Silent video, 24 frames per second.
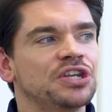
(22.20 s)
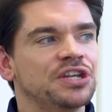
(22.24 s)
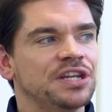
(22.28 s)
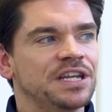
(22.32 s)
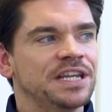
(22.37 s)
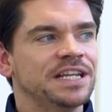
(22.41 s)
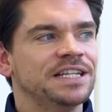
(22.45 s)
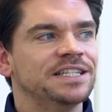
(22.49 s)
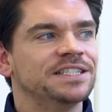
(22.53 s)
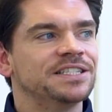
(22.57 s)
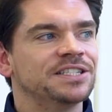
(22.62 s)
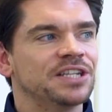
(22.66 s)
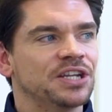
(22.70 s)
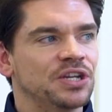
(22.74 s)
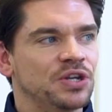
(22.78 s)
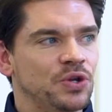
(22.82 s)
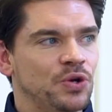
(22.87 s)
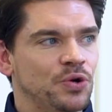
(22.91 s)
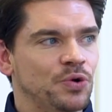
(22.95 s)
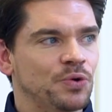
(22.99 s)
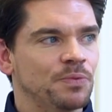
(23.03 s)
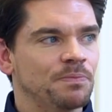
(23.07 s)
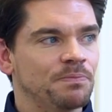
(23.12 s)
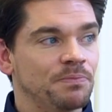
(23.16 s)
you need to
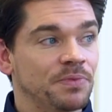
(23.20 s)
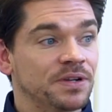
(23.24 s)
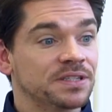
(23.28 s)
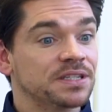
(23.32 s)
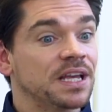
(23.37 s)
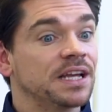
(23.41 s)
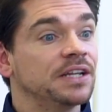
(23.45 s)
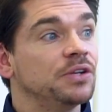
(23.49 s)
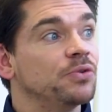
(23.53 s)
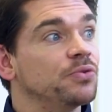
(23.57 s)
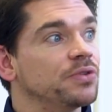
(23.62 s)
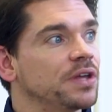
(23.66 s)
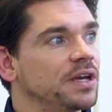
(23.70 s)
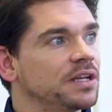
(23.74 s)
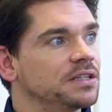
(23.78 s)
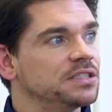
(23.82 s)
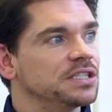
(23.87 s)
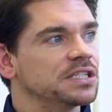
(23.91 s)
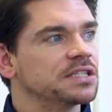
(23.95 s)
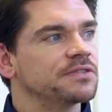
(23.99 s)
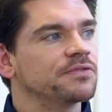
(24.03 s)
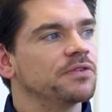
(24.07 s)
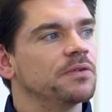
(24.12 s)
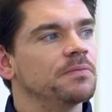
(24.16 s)
know. Because I know that
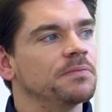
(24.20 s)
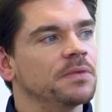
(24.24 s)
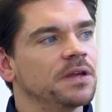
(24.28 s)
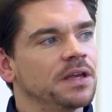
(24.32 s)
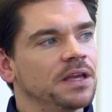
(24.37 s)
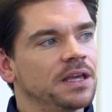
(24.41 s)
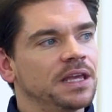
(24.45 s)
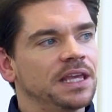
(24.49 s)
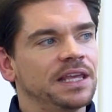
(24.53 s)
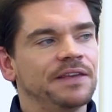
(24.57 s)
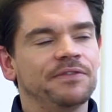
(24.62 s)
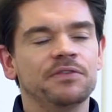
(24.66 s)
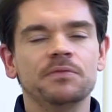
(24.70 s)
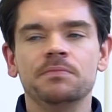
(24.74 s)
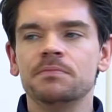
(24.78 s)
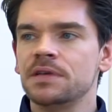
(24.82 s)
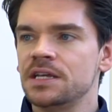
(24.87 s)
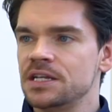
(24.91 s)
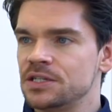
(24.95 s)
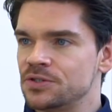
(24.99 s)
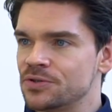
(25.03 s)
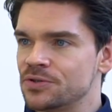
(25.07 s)
just from even me